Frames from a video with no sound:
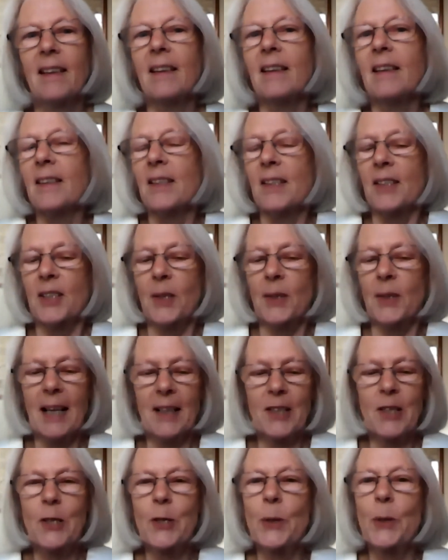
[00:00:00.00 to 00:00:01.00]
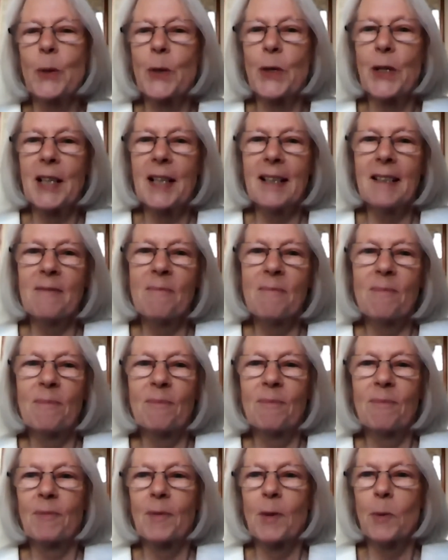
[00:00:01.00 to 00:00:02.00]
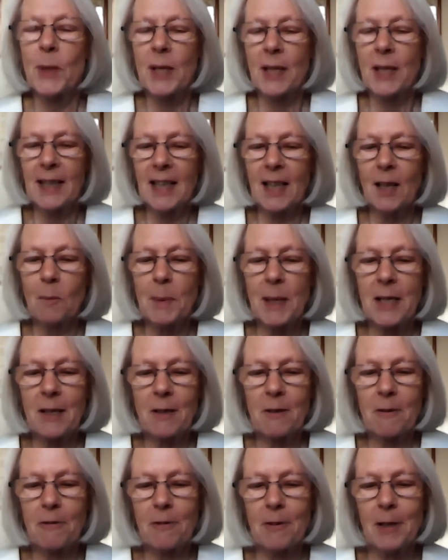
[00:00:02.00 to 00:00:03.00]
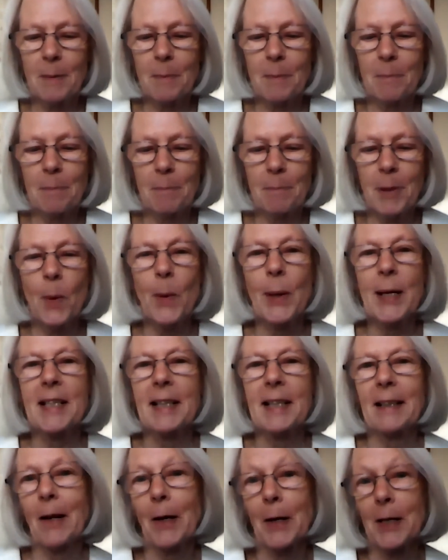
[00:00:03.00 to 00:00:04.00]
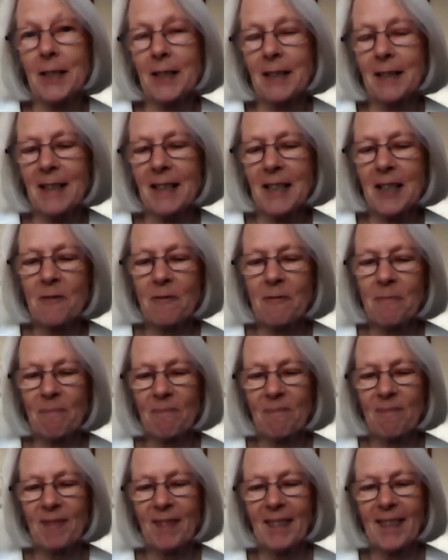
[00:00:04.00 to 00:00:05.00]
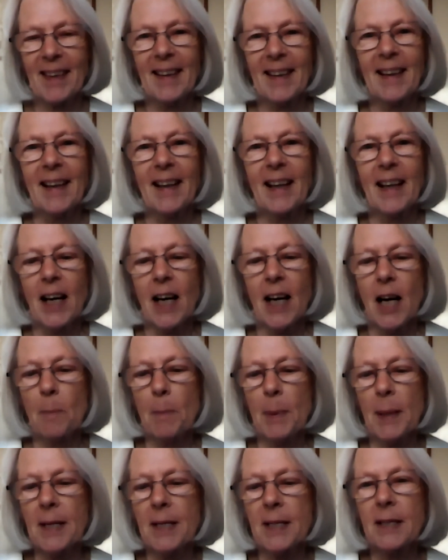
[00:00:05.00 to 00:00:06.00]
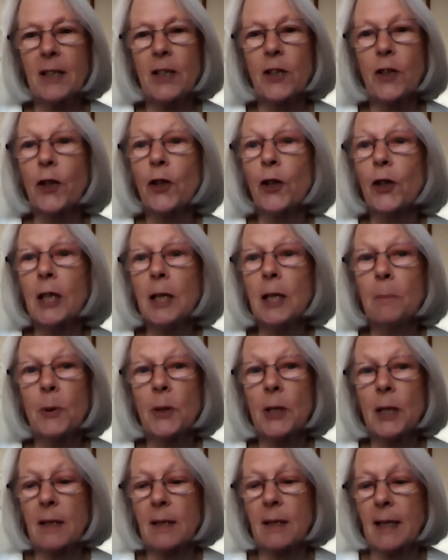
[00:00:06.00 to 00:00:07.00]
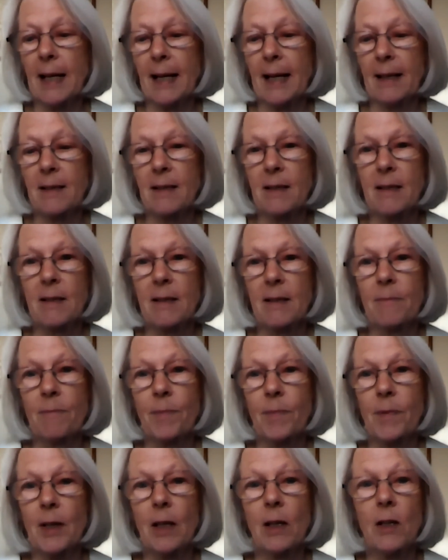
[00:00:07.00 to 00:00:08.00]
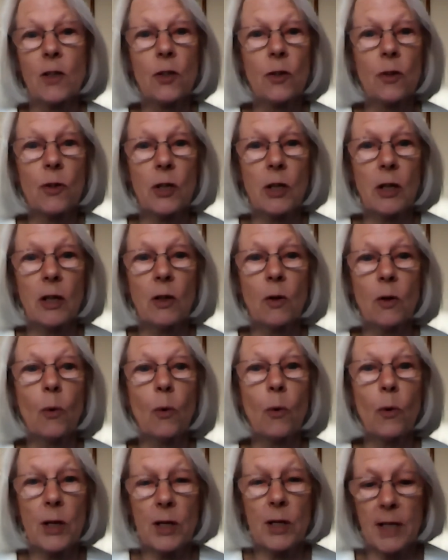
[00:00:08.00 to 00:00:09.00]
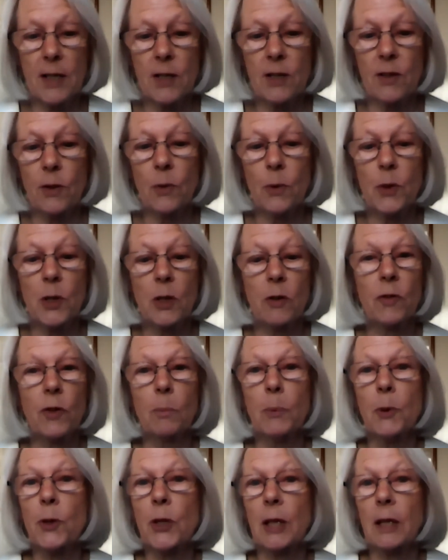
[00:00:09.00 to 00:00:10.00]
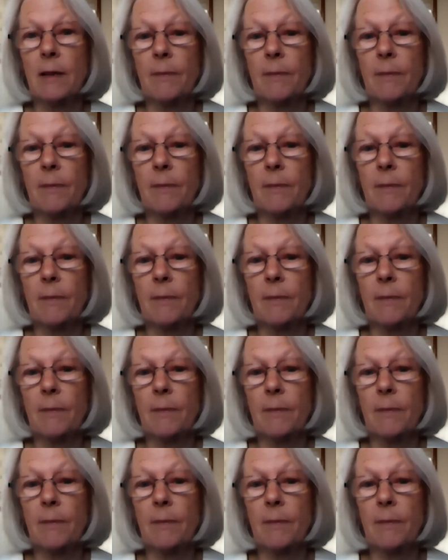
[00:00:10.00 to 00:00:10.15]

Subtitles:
So that story, with a little bit of poetic license, appears in an early Buddhist text, a sutta or a discourse of the Buddha,